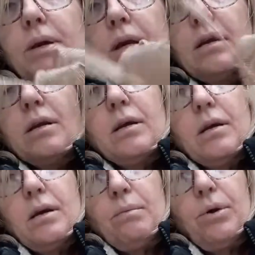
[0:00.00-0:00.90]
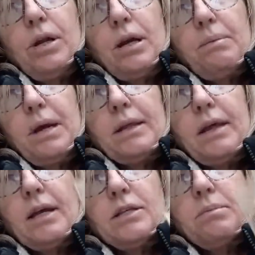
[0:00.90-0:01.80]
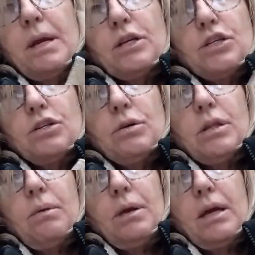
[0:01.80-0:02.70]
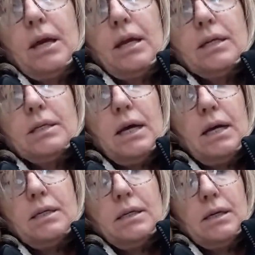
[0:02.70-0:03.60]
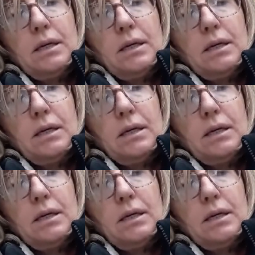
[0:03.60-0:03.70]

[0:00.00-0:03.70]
can put it up like that to make sure that we can get it tight.